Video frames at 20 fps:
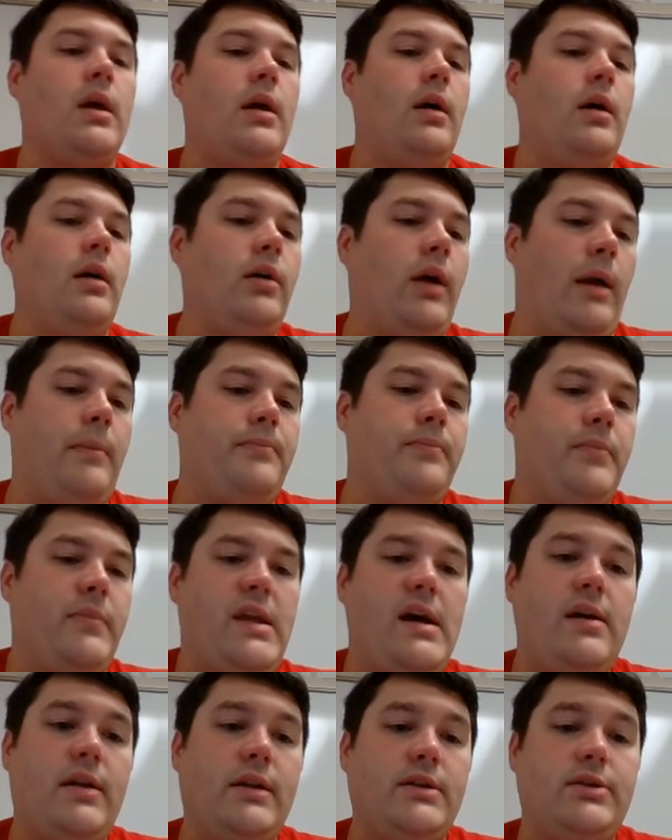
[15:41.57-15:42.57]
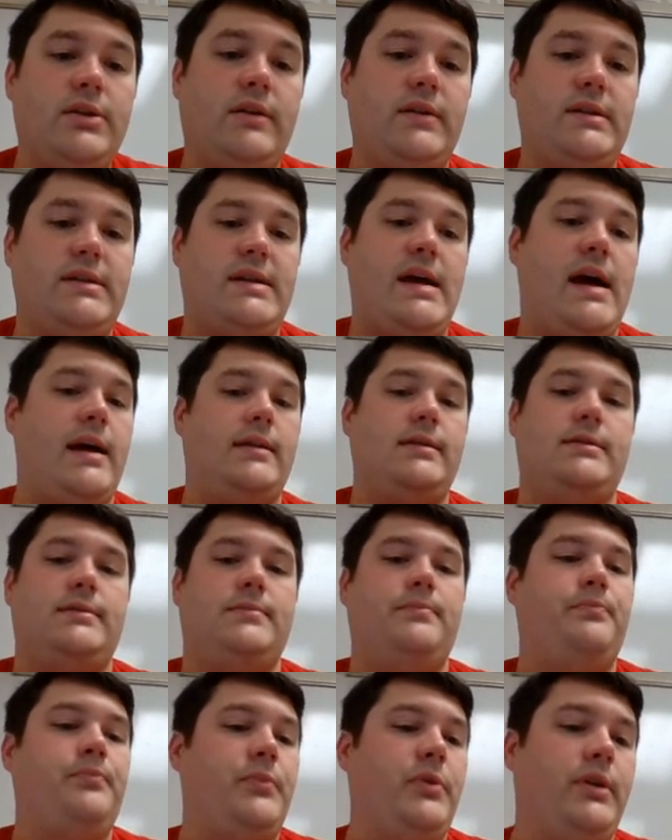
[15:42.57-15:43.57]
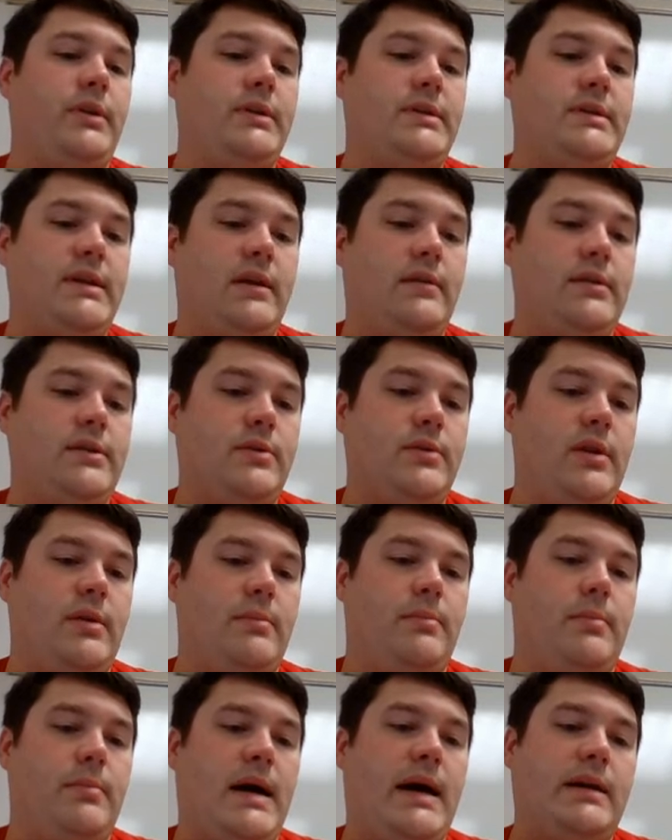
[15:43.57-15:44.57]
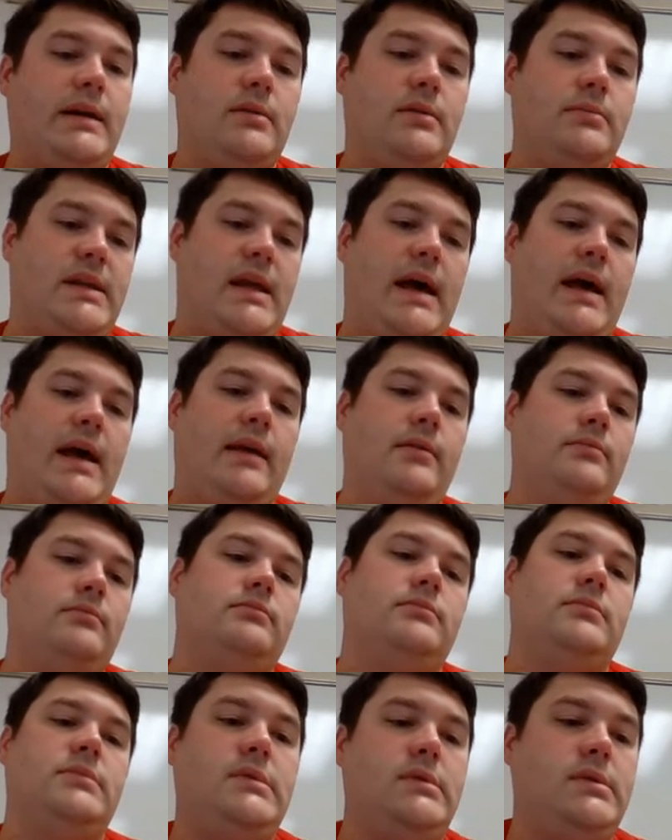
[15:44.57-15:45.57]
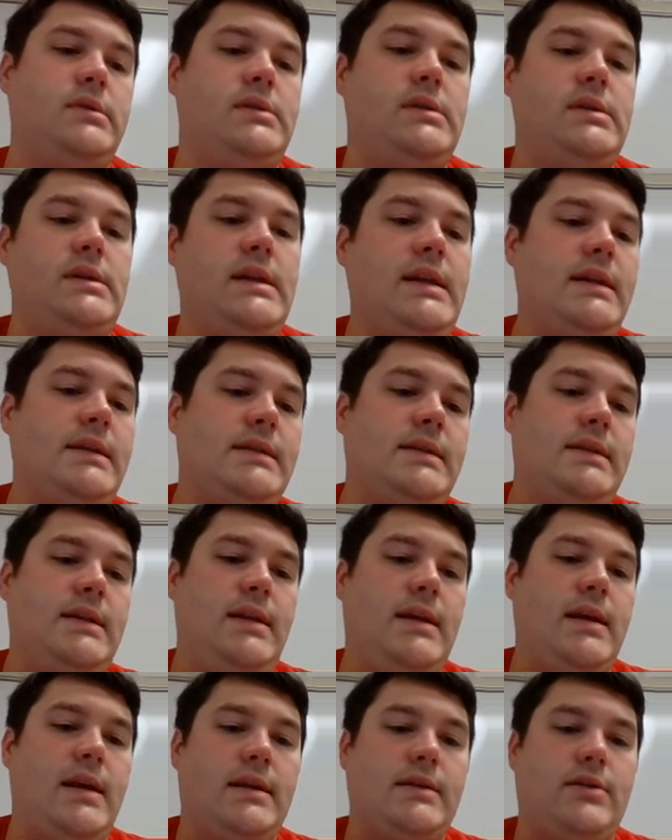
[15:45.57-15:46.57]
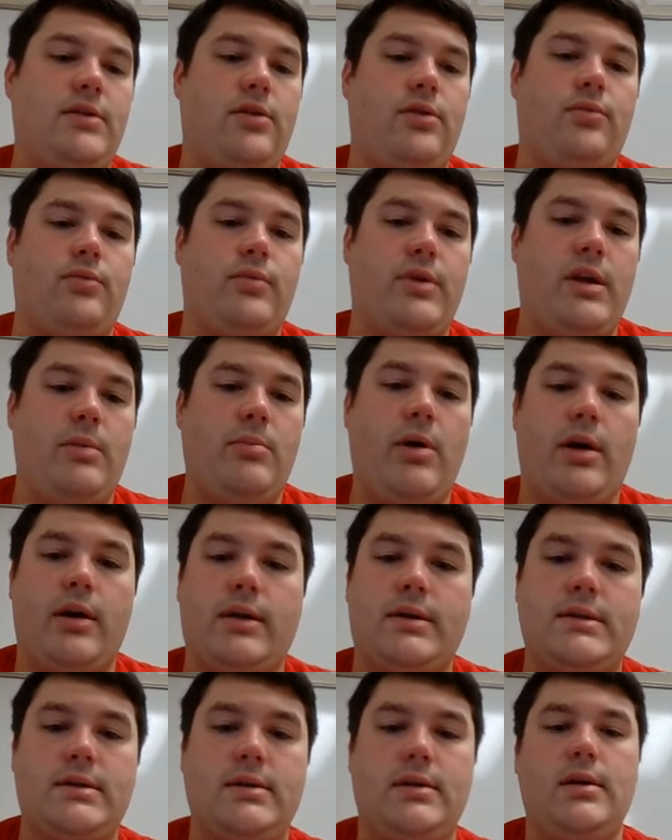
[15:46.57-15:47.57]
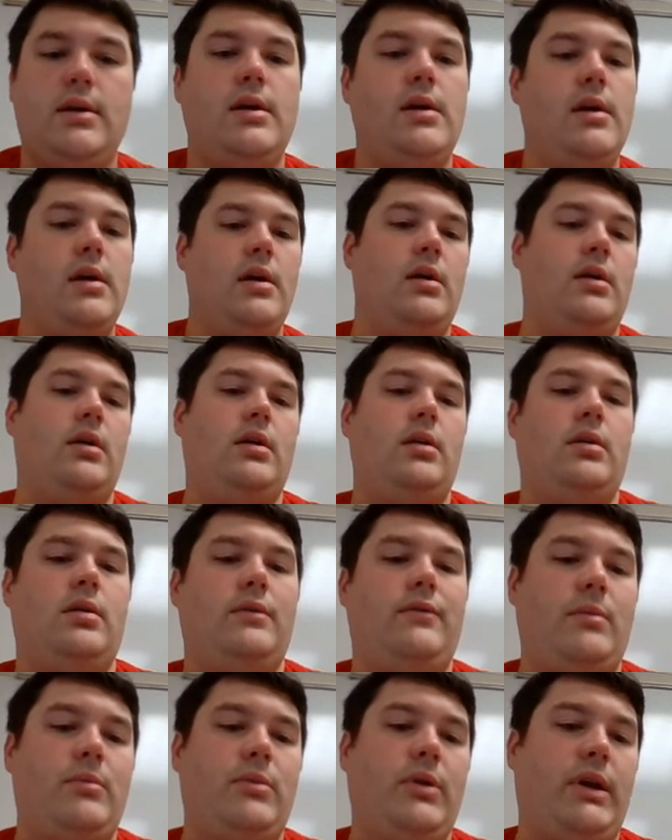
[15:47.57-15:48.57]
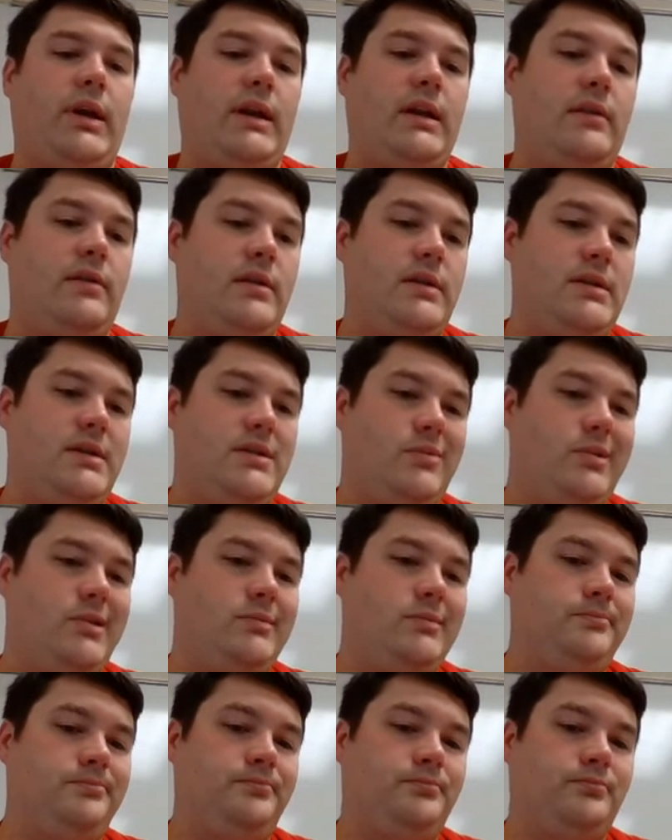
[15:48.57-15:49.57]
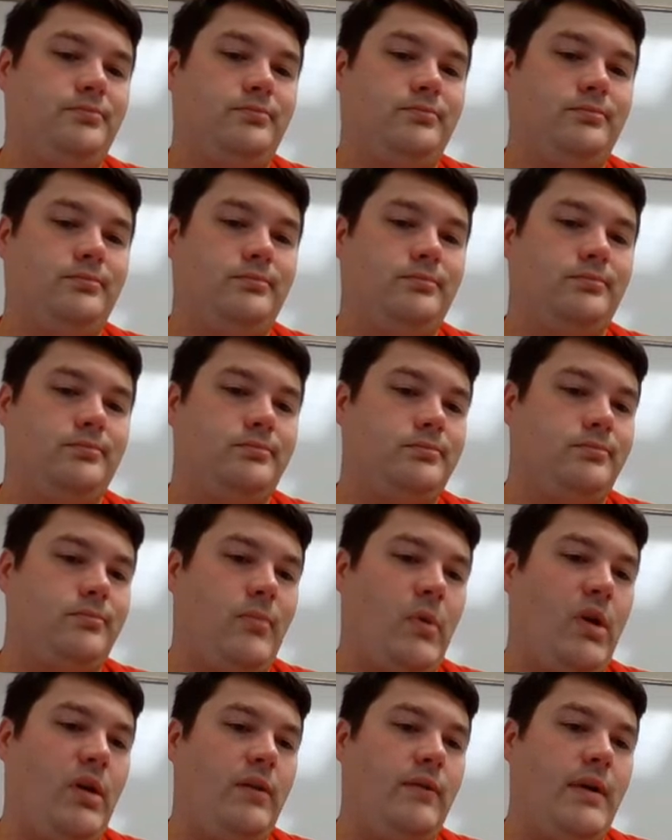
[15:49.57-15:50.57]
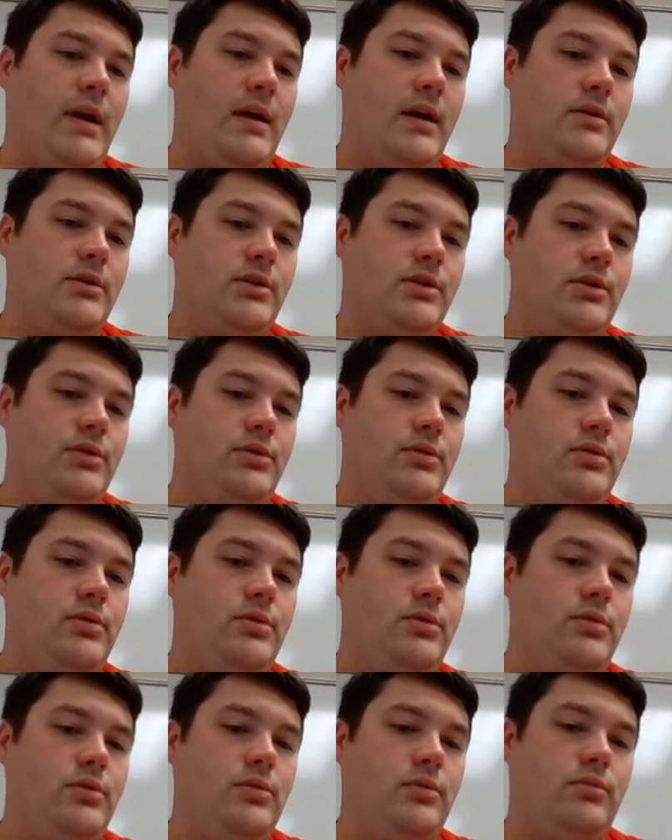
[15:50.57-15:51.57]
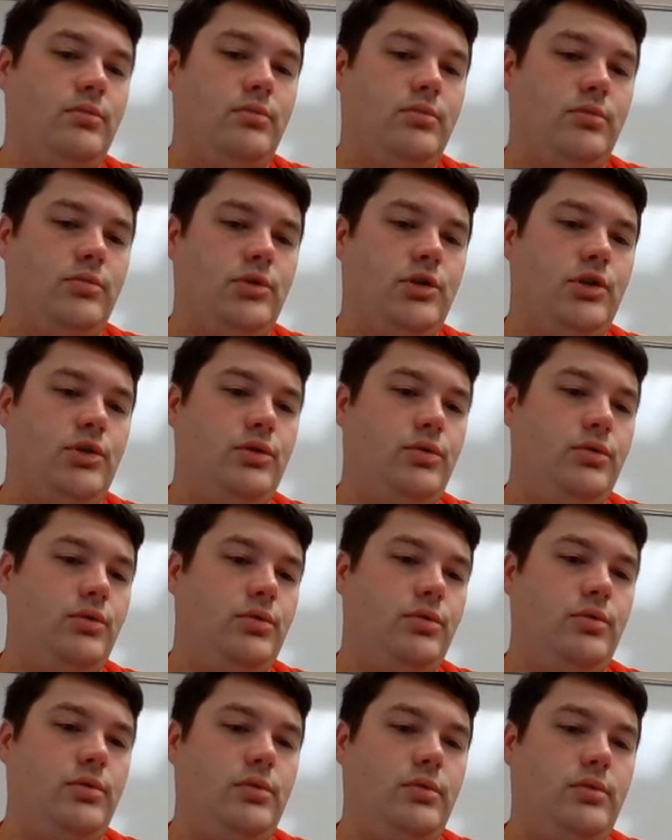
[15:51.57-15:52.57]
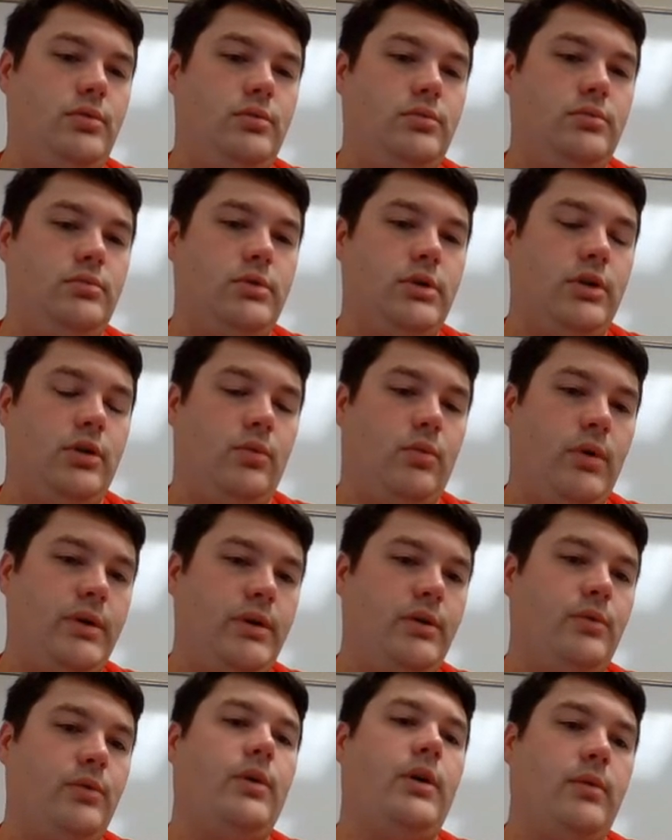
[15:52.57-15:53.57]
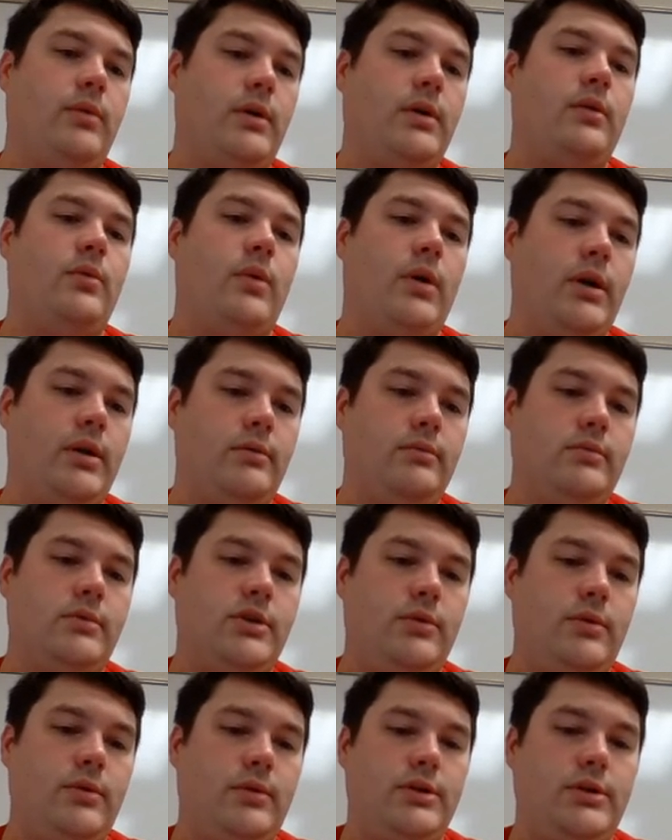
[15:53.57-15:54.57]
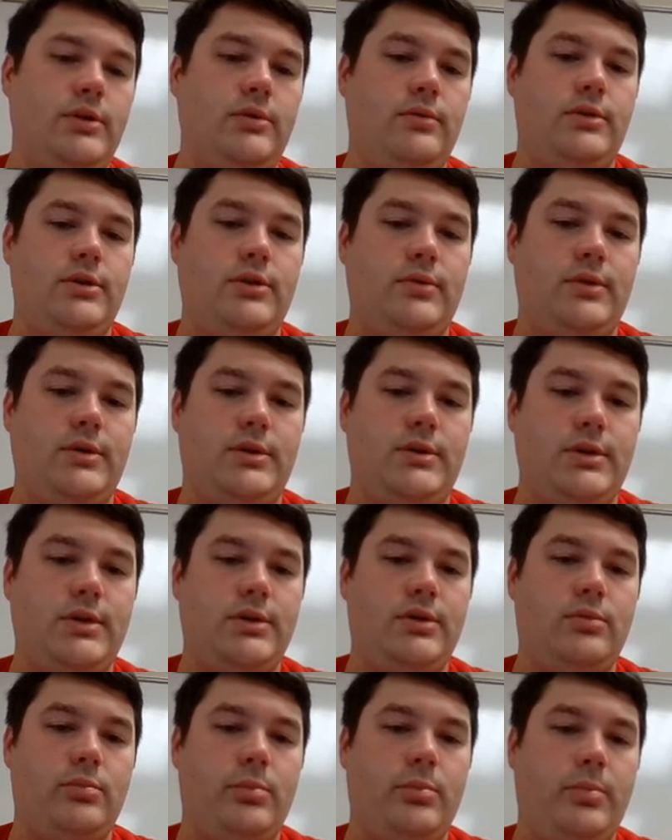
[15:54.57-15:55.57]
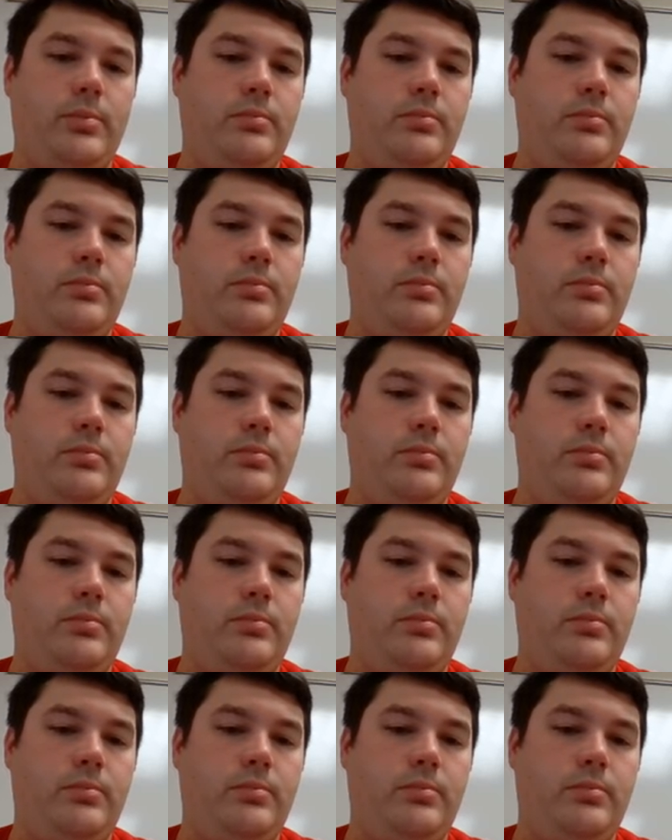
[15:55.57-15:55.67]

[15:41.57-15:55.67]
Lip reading: Okay, now let's look at the sides. You can see on this one, the bottom side, DC has 3 marks. If I'm looking at this one, I've got 2, 2, 1 and 1, 1 and 1, 2 and 2, 2 and 2.